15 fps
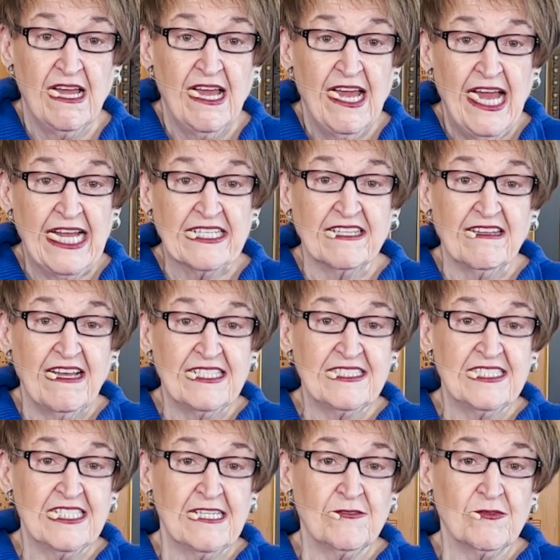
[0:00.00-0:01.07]
And a lot of
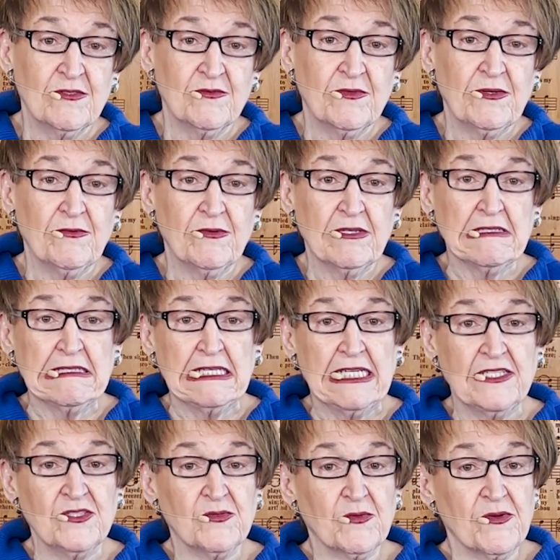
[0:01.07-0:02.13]
times when we
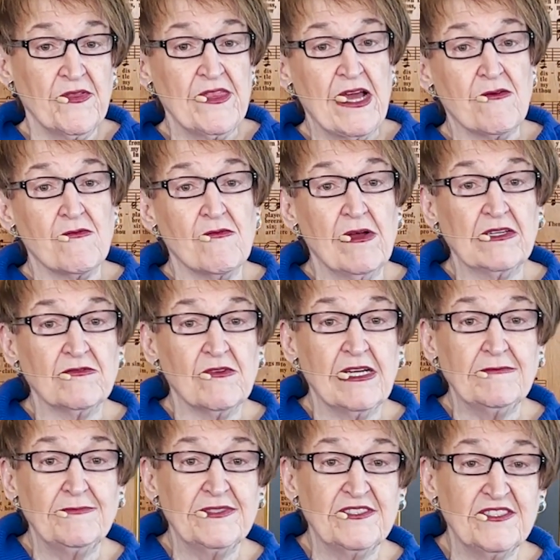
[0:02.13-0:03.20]
realize we're in that
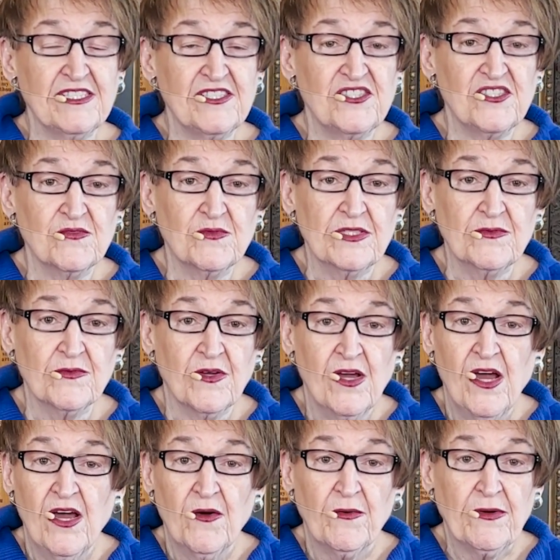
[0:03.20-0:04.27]
runner-up position, when
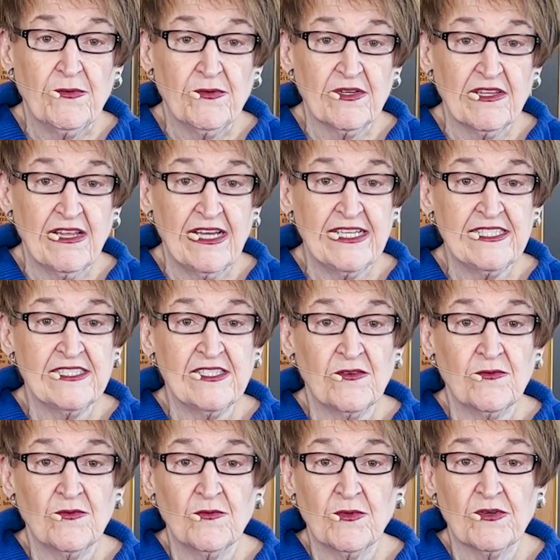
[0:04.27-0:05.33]
we realize
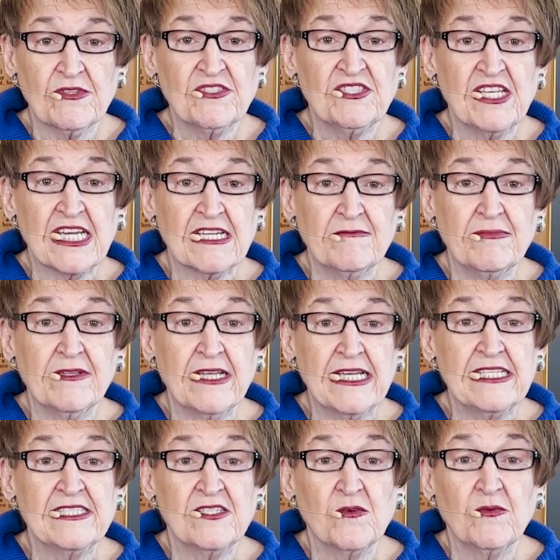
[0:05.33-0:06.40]
that we're in second
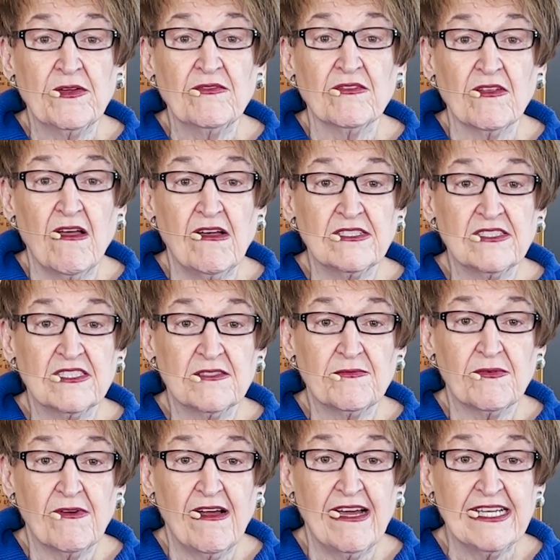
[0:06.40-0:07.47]
place, that we've lost the
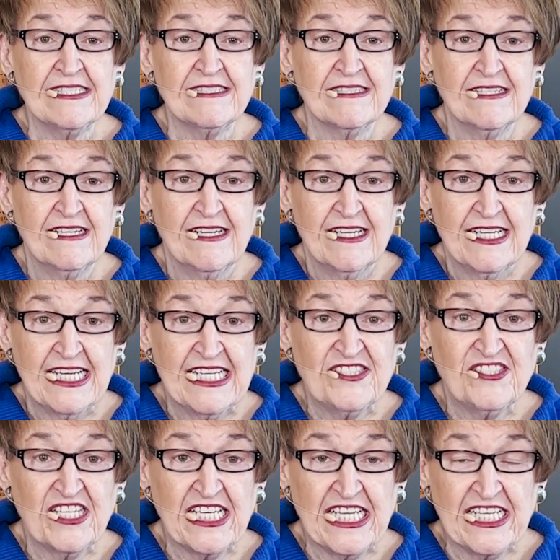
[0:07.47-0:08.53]
prize, it's
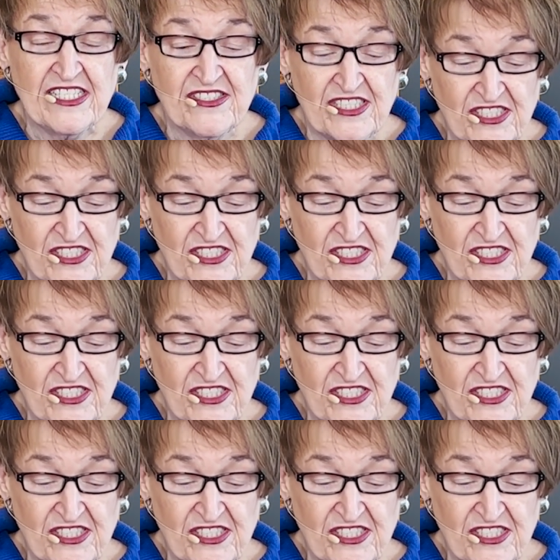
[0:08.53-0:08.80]
easy